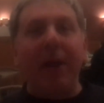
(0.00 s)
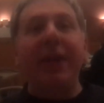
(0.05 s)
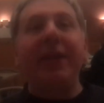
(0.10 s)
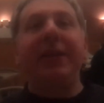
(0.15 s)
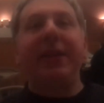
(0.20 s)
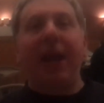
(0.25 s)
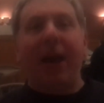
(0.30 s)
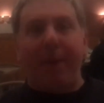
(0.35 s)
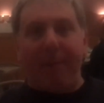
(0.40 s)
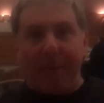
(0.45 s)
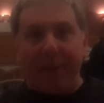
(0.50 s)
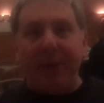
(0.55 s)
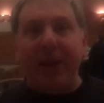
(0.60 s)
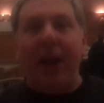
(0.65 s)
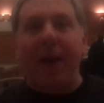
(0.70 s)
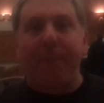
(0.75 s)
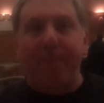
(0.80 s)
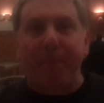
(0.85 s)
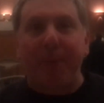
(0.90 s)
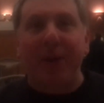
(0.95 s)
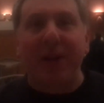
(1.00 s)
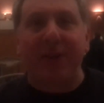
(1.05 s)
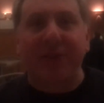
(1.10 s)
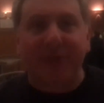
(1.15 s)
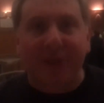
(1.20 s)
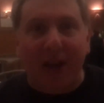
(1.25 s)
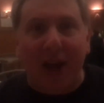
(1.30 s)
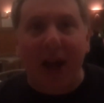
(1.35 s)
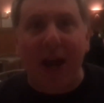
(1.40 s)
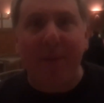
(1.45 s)
Yeah, but his
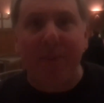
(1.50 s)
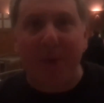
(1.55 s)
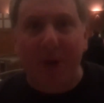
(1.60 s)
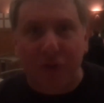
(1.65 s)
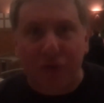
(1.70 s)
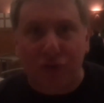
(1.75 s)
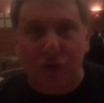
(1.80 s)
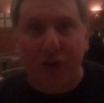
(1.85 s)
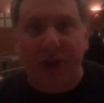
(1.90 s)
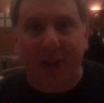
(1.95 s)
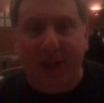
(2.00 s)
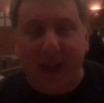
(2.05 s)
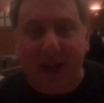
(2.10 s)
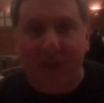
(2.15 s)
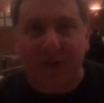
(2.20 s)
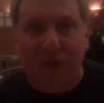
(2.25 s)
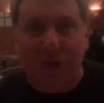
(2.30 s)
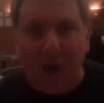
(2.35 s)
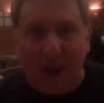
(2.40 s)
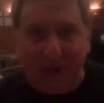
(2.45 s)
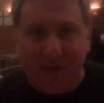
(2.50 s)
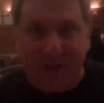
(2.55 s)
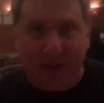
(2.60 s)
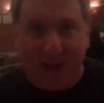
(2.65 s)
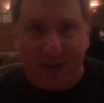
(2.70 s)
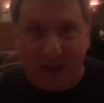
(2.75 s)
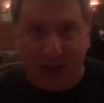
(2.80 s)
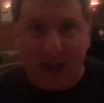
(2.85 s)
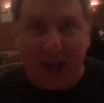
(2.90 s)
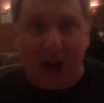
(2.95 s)
time is sort of gets lost
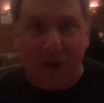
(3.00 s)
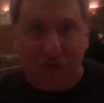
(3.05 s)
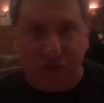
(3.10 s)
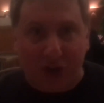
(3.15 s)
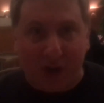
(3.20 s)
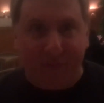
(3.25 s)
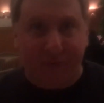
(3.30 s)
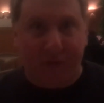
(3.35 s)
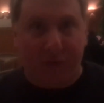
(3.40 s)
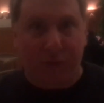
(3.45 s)
in the stuff.